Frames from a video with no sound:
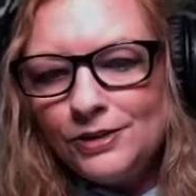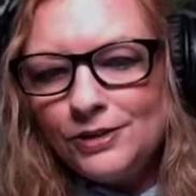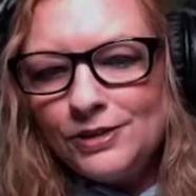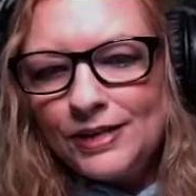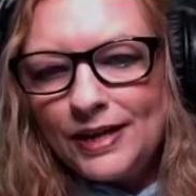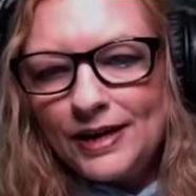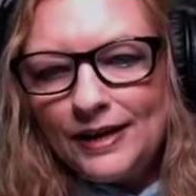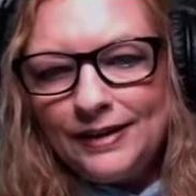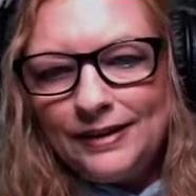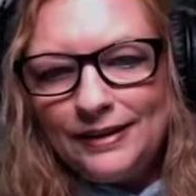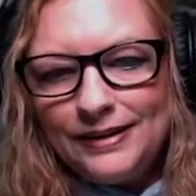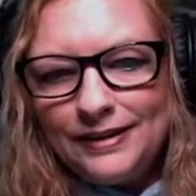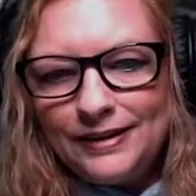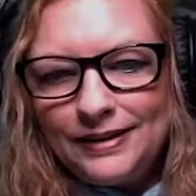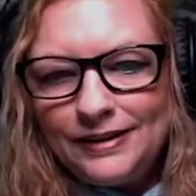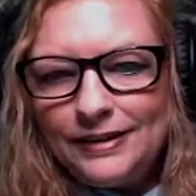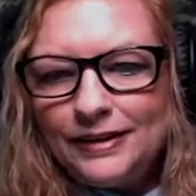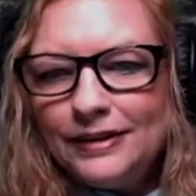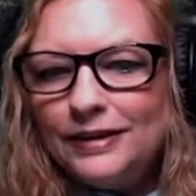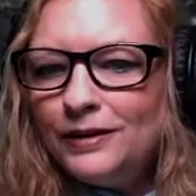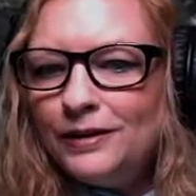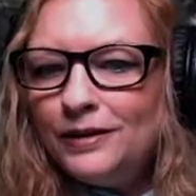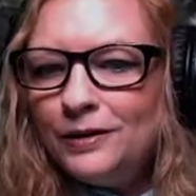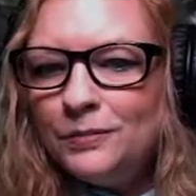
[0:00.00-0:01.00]
I get
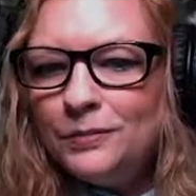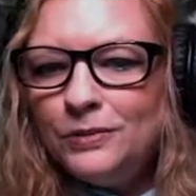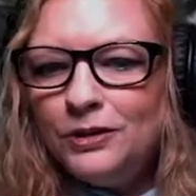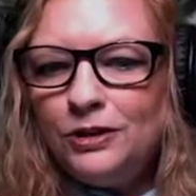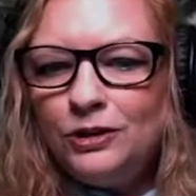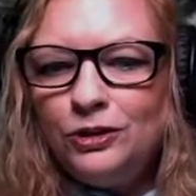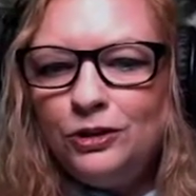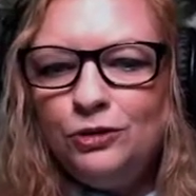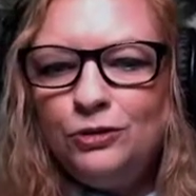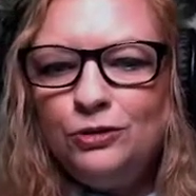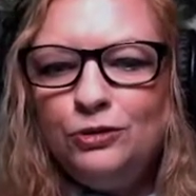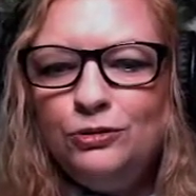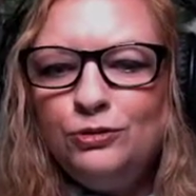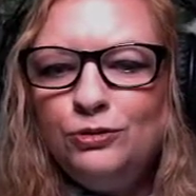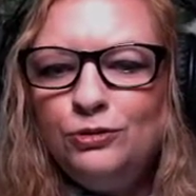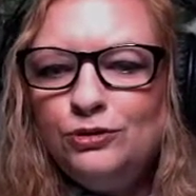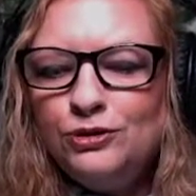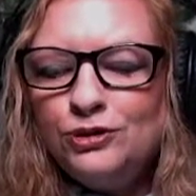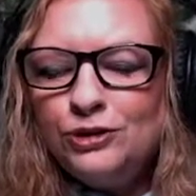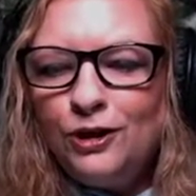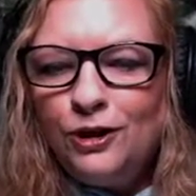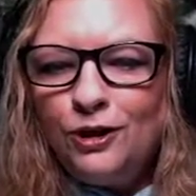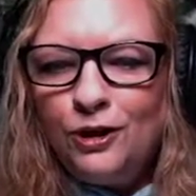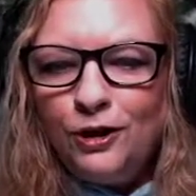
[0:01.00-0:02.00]
it. I'm a huge
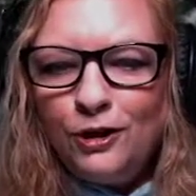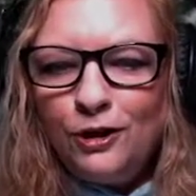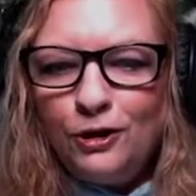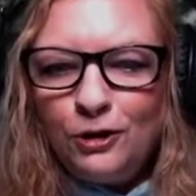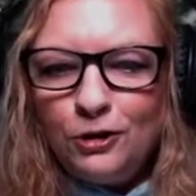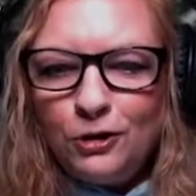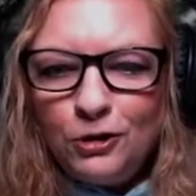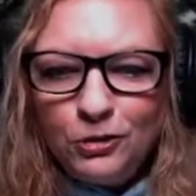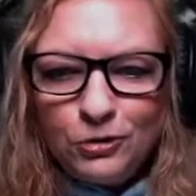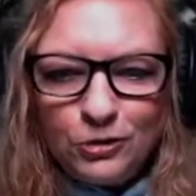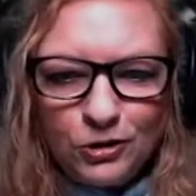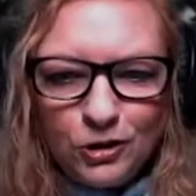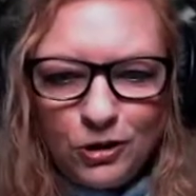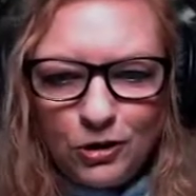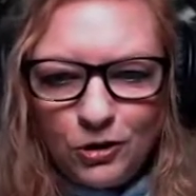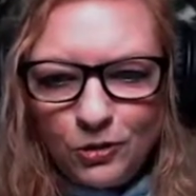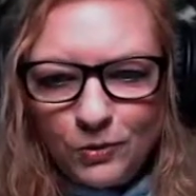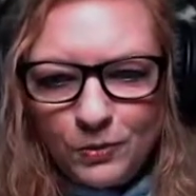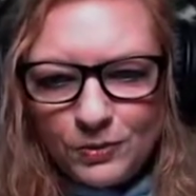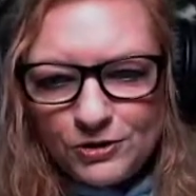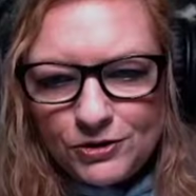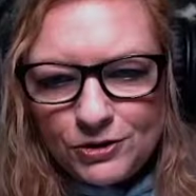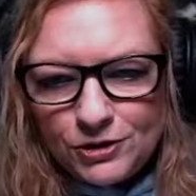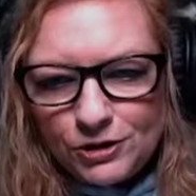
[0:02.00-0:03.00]
Oklahoma
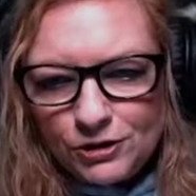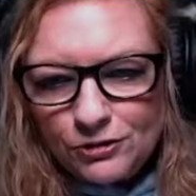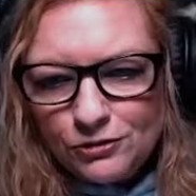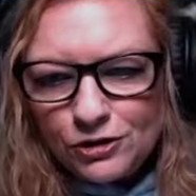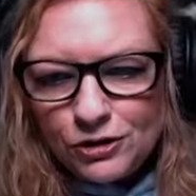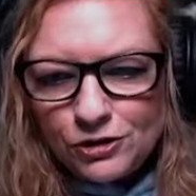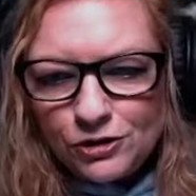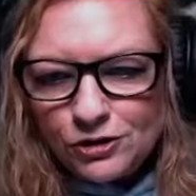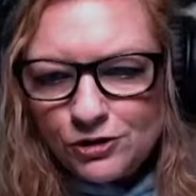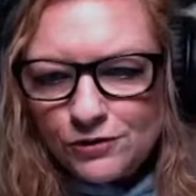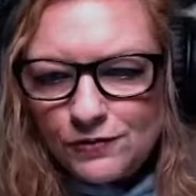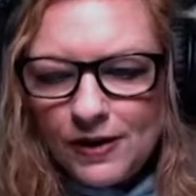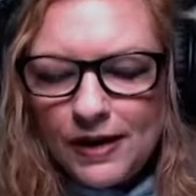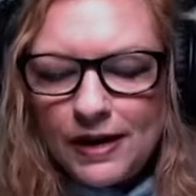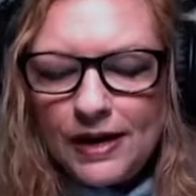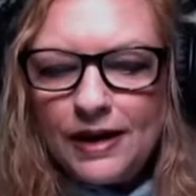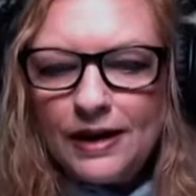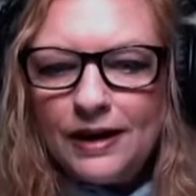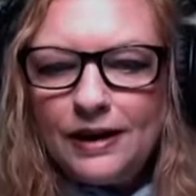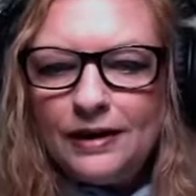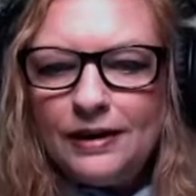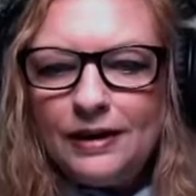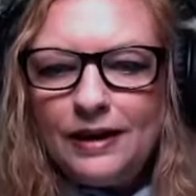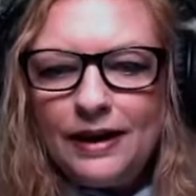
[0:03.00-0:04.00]
Sooners
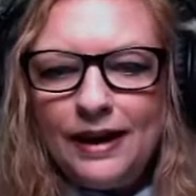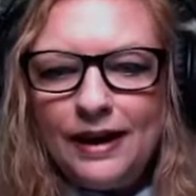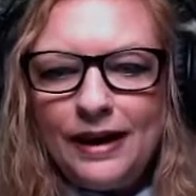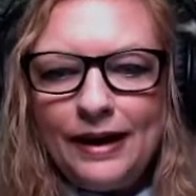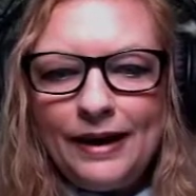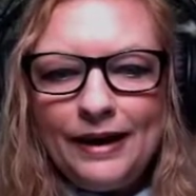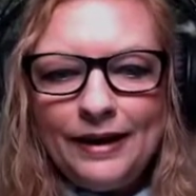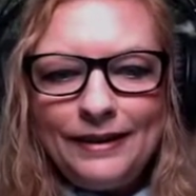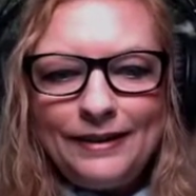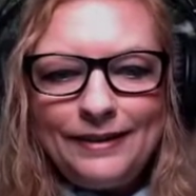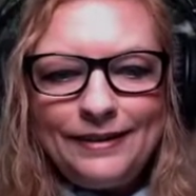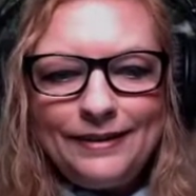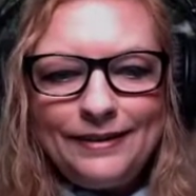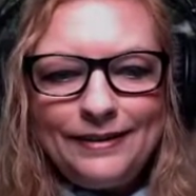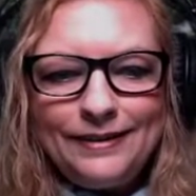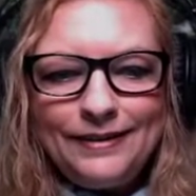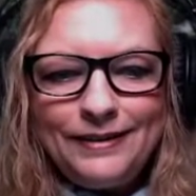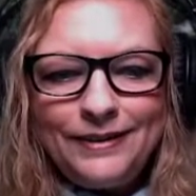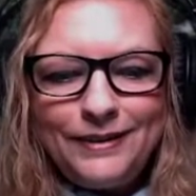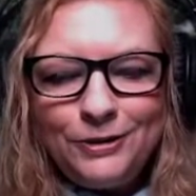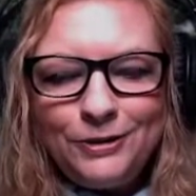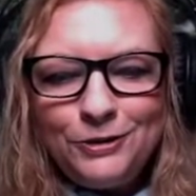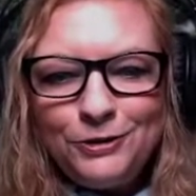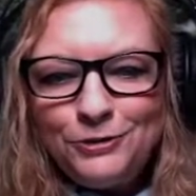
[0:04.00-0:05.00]
fan and a
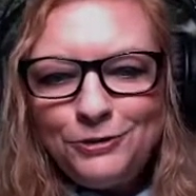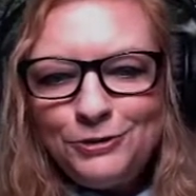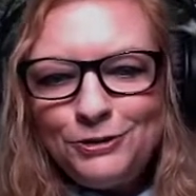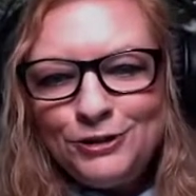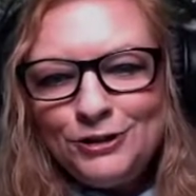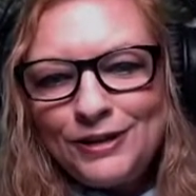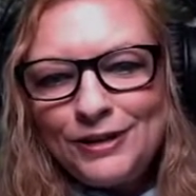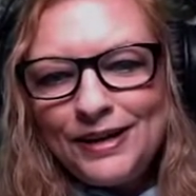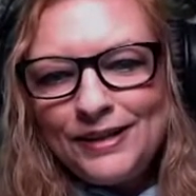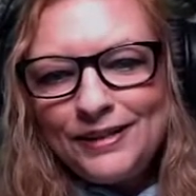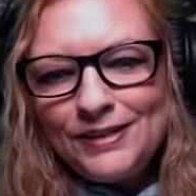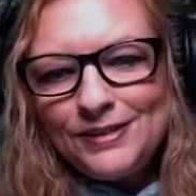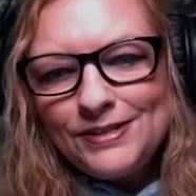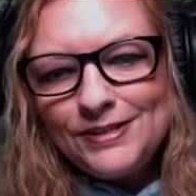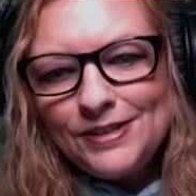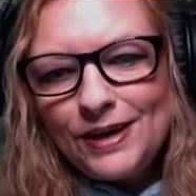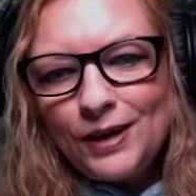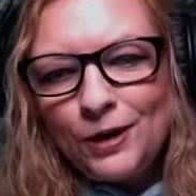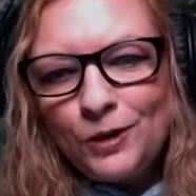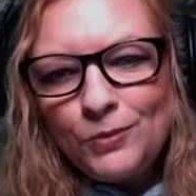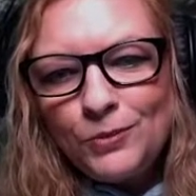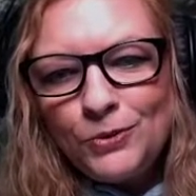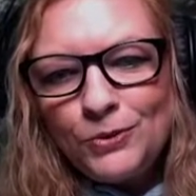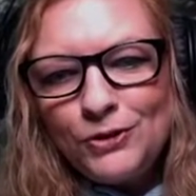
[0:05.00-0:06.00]
huge Dallas
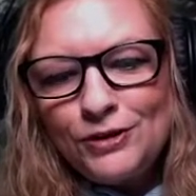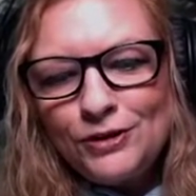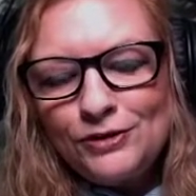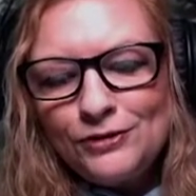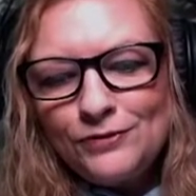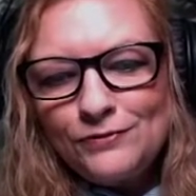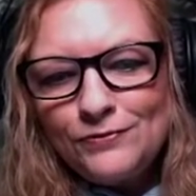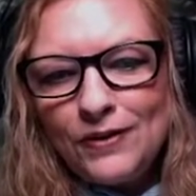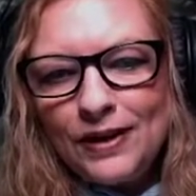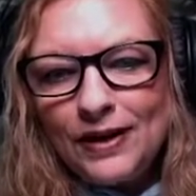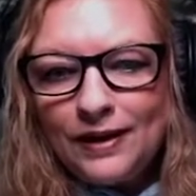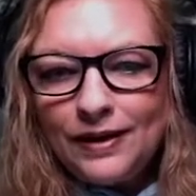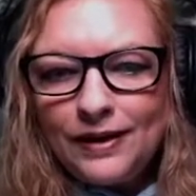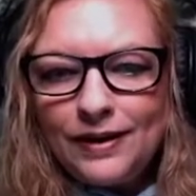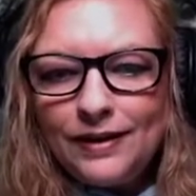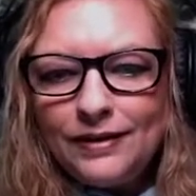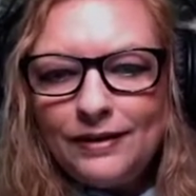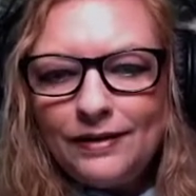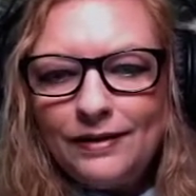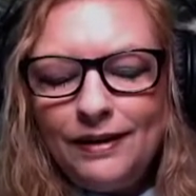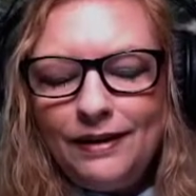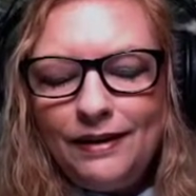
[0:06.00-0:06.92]
Cowboys fan.